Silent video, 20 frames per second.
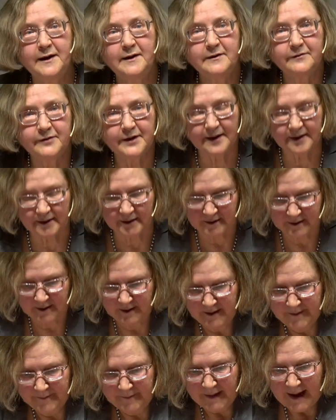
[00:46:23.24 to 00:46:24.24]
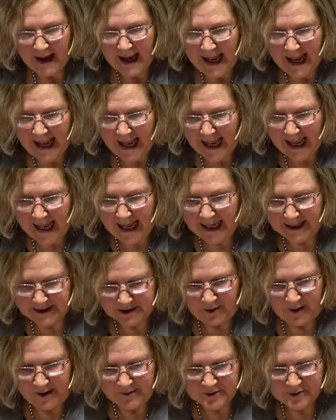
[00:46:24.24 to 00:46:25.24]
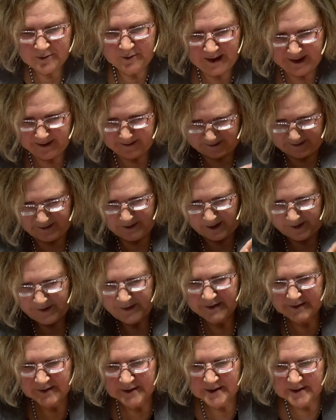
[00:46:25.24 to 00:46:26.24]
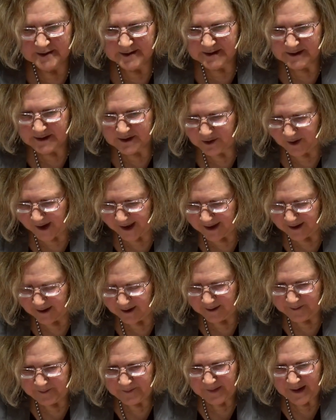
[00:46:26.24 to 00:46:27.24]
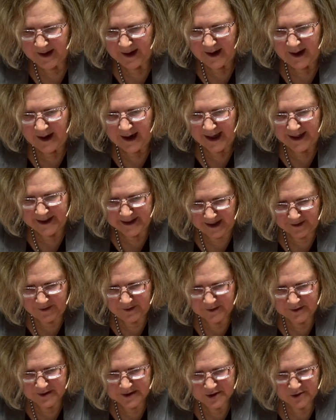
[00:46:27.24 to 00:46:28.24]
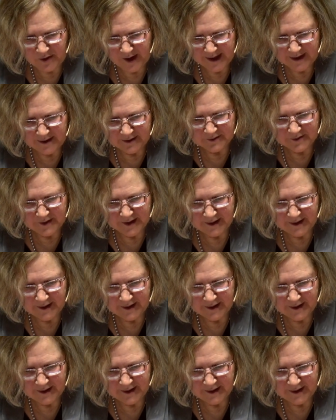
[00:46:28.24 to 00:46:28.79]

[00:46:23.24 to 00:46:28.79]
they're living in. And so I was really, you know, I think this is striking. Another striking